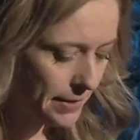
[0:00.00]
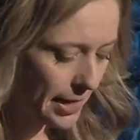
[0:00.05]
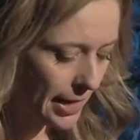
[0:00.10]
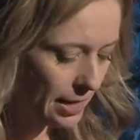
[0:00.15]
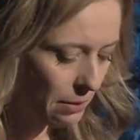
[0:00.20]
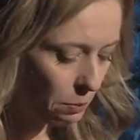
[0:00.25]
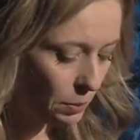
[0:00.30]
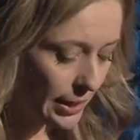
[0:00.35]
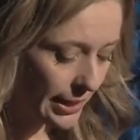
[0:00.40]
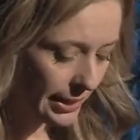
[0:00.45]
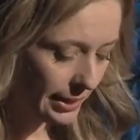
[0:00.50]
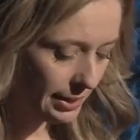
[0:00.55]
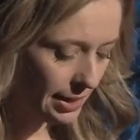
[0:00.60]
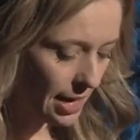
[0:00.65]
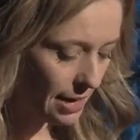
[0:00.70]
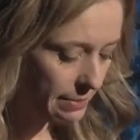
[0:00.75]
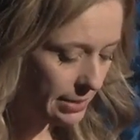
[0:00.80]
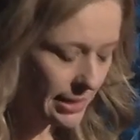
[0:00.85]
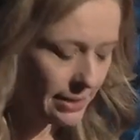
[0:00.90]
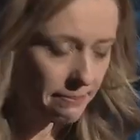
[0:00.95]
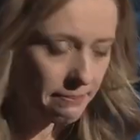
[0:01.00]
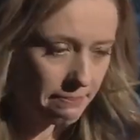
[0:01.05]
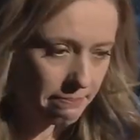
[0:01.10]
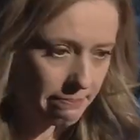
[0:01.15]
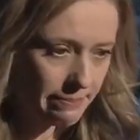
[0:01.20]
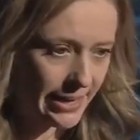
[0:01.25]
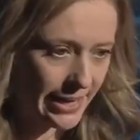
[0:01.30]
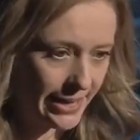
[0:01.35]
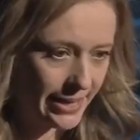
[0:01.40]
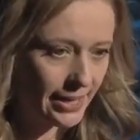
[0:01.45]
And we, I mean
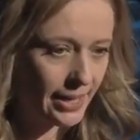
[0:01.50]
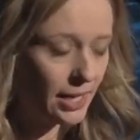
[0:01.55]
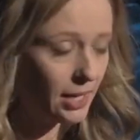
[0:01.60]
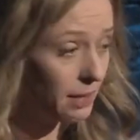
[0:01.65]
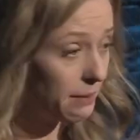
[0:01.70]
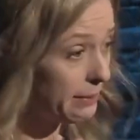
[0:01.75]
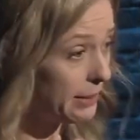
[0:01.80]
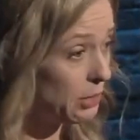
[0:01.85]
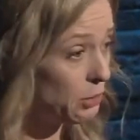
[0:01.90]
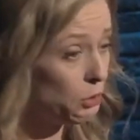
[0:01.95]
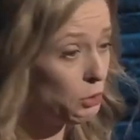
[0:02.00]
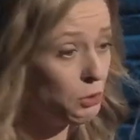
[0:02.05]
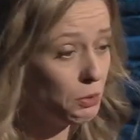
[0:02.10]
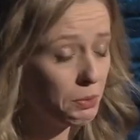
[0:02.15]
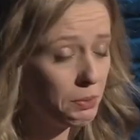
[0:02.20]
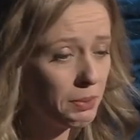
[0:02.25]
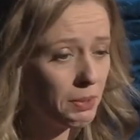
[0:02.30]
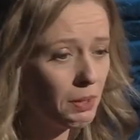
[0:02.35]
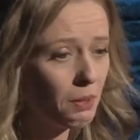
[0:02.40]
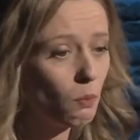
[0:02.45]
me and I mean you,